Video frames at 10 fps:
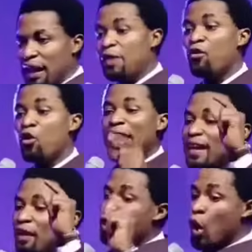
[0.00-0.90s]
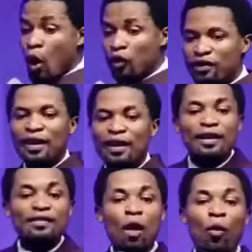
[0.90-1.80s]
Even the devil knows
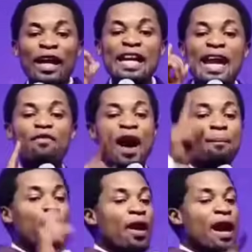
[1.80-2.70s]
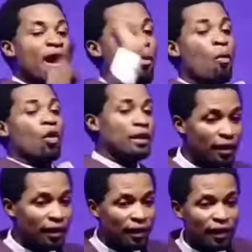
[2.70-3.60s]
they will never pray for money.
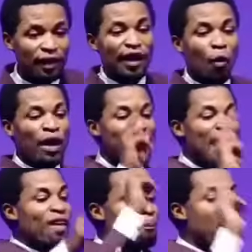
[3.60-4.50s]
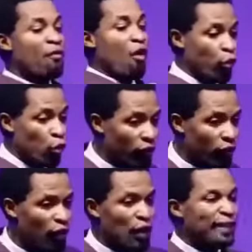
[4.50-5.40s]
They will never pray for food.
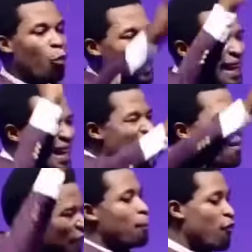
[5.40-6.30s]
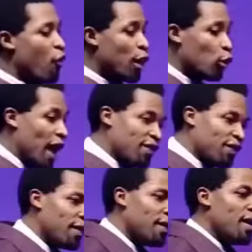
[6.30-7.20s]
They will never pray for a good life.